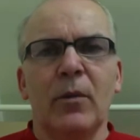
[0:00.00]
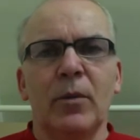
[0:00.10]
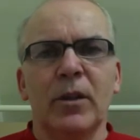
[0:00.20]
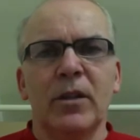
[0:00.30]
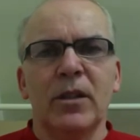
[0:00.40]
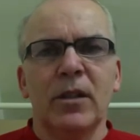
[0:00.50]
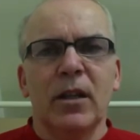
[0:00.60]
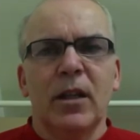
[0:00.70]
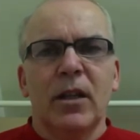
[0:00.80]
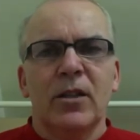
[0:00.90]
so that they
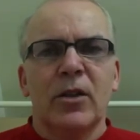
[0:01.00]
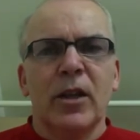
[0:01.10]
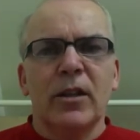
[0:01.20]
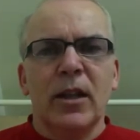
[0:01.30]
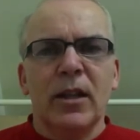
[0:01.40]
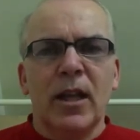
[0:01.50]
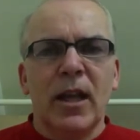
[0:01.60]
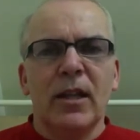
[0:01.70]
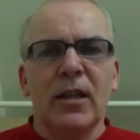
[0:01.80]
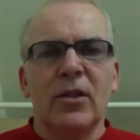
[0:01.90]
can interact
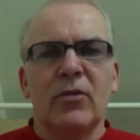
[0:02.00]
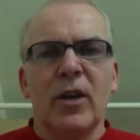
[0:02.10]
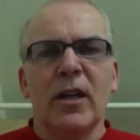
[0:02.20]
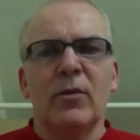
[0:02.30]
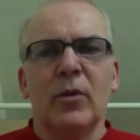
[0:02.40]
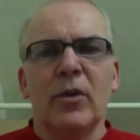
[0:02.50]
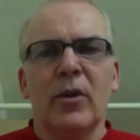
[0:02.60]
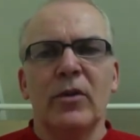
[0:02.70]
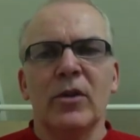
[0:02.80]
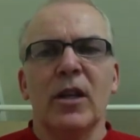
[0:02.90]
with others,
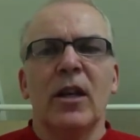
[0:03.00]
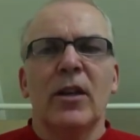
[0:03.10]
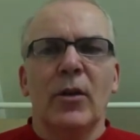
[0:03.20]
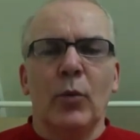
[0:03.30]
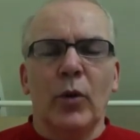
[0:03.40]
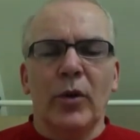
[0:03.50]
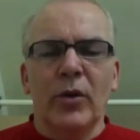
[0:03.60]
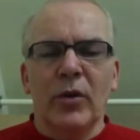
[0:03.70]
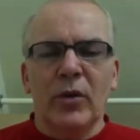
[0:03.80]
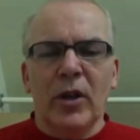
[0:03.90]
where their
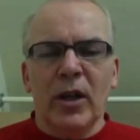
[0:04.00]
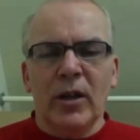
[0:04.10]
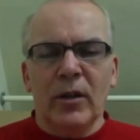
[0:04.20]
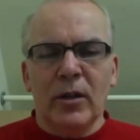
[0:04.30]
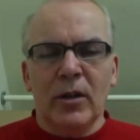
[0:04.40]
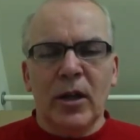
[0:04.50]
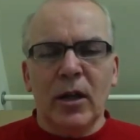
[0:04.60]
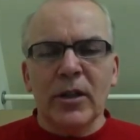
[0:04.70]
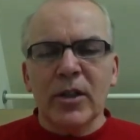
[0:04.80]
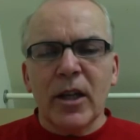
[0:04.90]
knowledge can grow
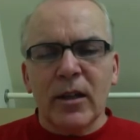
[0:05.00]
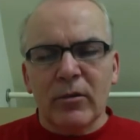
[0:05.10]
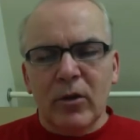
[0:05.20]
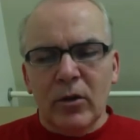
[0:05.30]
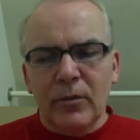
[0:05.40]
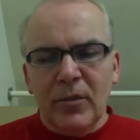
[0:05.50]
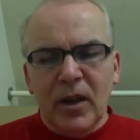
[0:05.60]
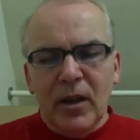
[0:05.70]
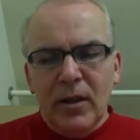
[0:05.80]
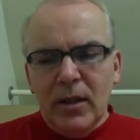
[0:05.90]
and their
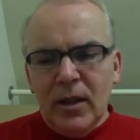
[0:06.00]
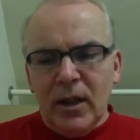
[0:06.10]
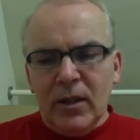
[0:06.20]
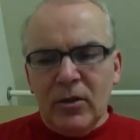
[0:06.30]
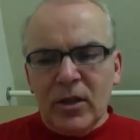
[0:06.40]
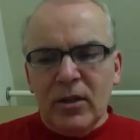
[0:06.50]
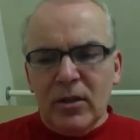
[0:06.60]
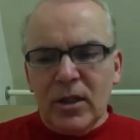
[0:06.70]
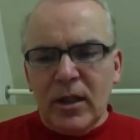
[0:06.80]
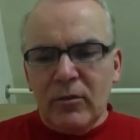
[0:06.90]
skills can grow.
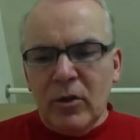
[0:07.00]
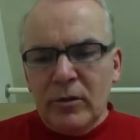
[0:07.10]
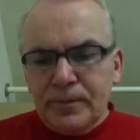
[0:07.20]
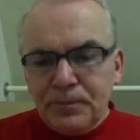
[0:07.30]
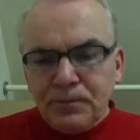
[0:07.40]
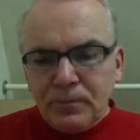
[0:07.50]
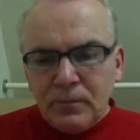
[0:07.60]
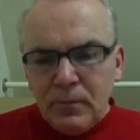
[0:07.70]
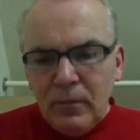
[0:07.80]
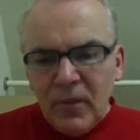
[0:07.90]

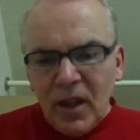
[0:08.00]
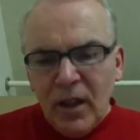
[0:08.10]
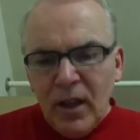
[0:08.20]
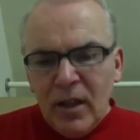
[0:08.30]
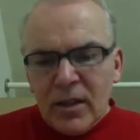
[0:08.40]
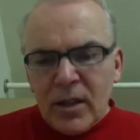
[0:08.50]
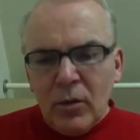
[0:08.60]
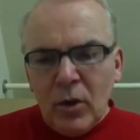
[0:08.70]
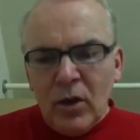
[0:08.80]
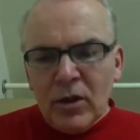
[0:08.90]
So
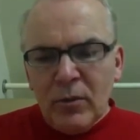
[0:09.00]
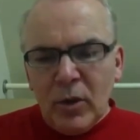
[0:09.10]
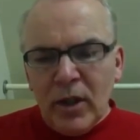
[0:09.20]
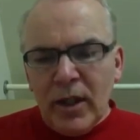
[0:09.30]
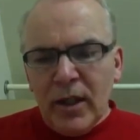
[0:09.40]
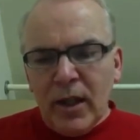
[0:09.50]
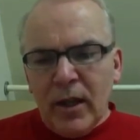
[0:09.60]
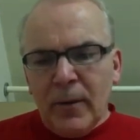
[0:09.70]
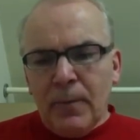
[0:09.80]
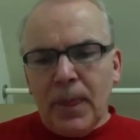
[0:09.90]
ultimately, if
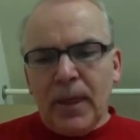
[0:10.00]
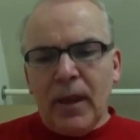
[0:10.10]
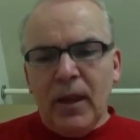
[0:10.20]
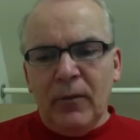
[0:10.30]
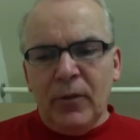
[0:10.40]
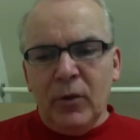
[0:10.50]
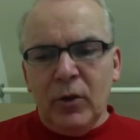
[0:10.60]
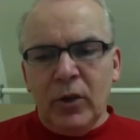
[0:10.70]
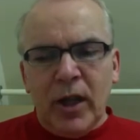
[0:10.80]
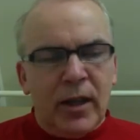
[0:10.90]
you look at
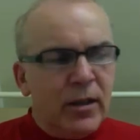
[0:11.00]
it,